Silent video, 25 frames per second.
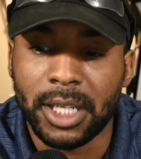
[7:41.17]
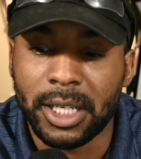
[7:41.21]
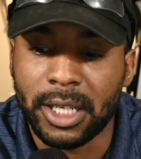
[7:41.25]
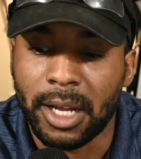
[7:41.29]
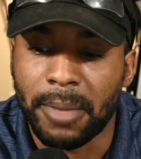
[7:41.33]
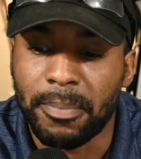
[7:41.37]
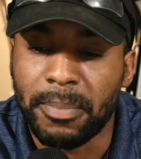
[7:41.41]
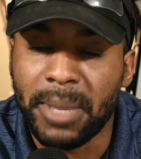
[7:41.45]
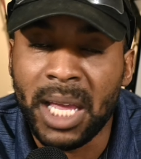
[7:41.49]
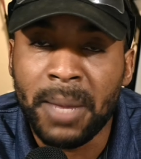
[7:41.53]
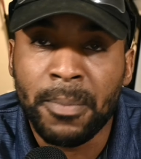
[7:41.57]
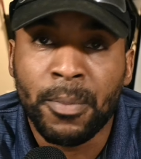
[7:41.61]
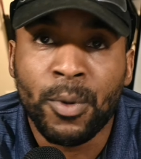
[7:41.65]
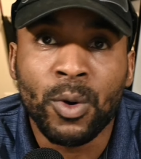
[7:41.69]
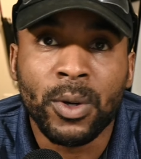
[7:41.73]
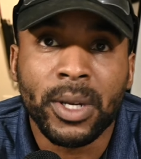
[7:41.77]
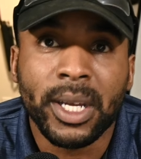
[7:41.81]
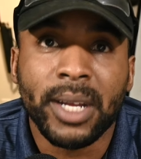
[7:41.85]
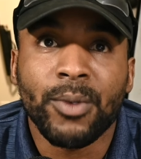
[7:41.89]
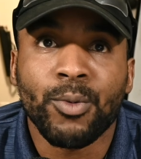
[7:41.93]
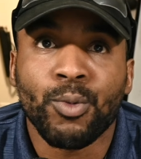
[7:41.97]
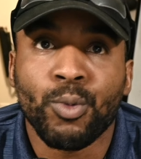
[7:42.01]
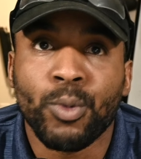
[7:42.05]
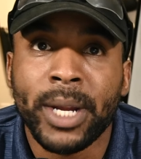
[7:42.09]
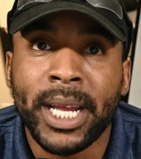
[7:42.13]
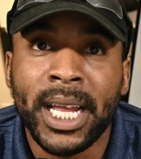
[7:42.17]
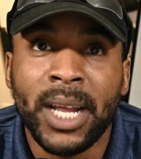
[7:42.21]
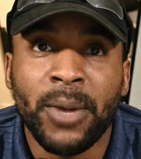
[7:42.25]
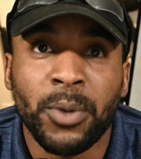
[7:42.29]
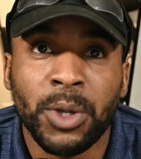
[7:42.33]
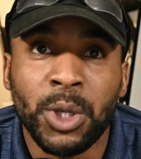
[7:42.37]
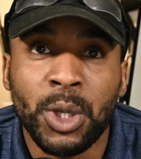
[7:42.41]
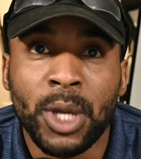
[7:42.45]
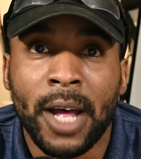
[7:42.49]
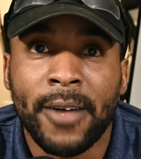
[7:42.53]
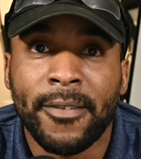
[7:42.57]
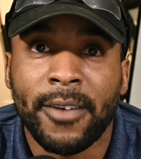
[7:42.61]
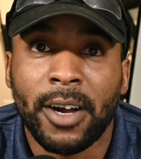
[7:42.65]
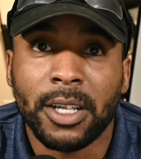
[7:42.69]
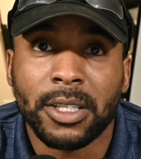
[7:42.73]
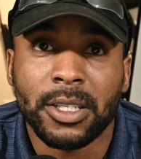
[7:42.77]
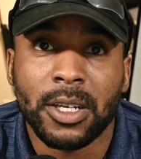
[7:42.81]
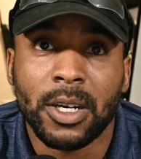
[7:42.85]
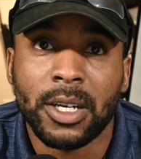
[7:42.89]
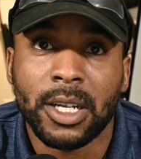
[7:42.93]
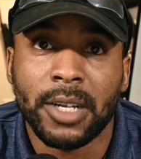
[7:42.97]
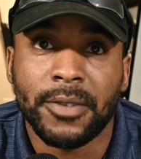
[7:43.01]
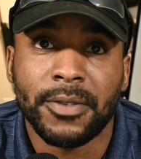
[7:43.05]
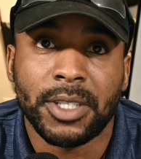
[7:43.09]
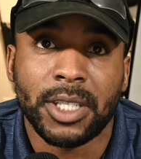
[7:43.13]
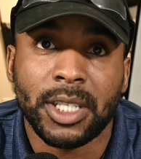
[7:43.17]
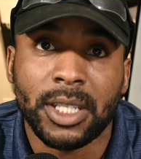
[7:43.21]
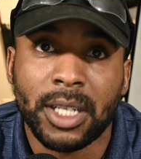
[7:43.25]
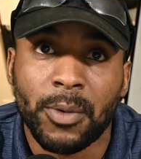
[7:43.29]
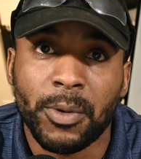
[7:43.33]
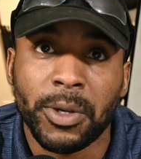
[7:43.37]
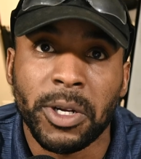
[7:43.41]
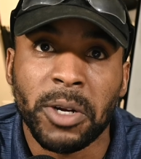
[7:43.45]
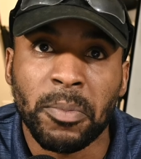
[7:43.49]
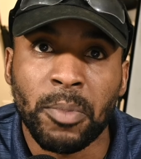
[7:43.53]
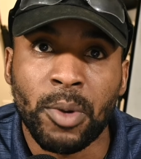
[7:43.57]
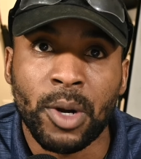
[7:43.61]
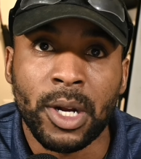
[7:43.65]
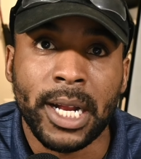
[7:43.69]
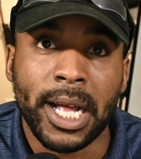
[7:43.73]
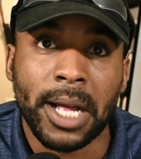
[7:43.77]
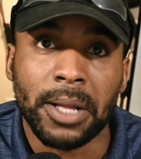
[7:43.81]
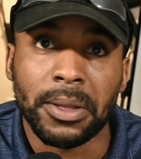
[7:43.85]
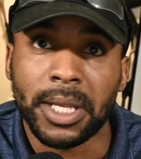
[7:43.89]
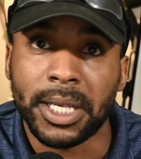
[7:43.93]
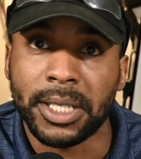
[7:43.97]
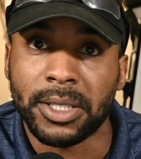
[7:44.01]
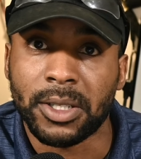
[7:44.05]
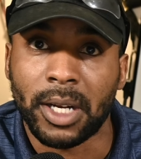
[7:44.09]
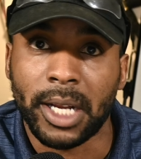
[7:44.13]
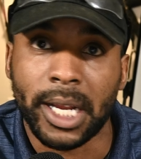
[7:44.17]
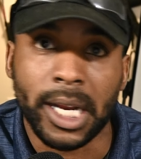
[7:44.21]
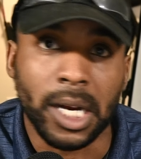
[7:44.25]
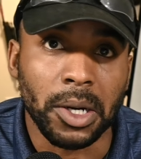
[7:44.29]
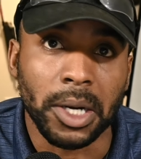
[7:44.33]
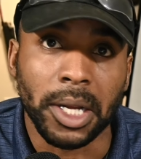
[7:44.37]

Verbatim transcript: People can read when you have alternative agenda when you're putting out things on the internet.